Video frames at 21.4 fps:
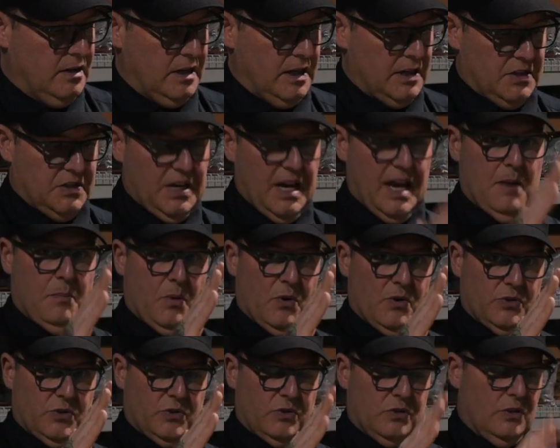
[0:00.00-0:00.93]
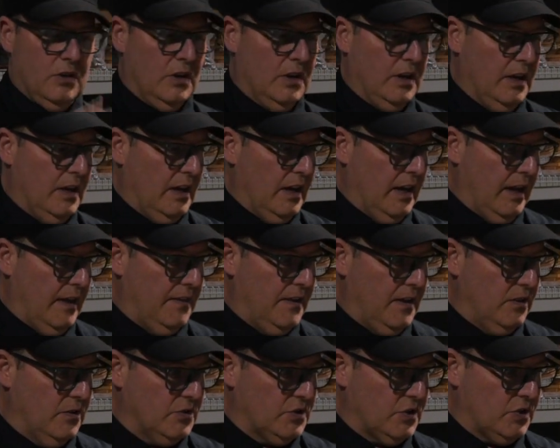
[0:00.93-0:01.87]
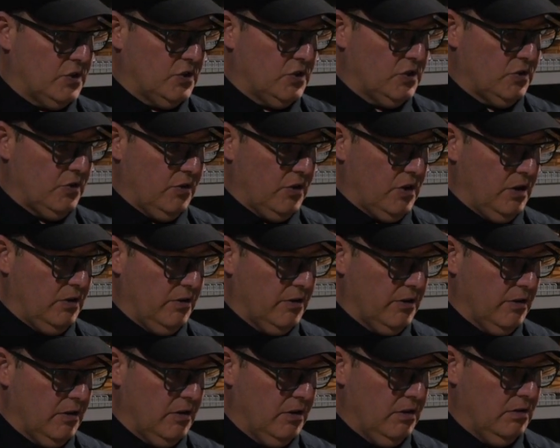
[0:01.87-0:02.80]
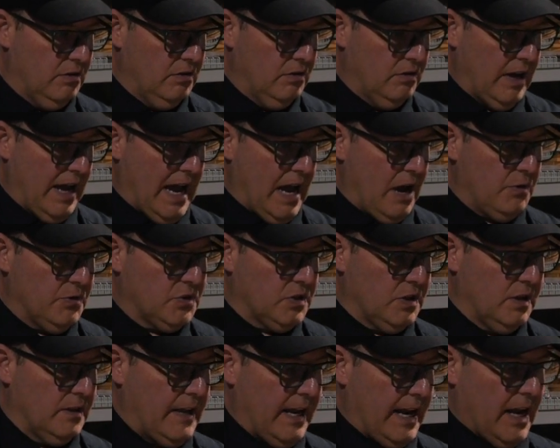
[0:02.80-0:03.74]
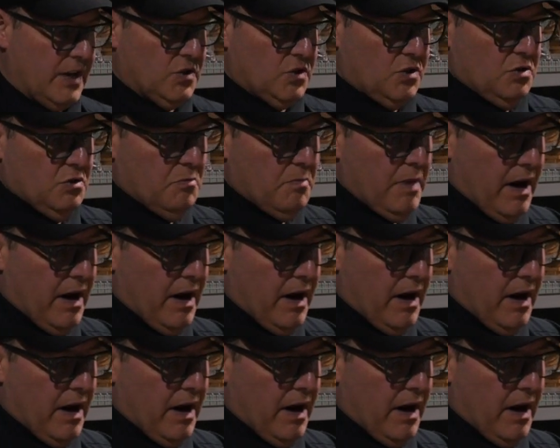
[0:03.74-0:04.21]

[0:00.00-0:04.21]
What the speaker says: It tapers, and then there's a circular housing that has 2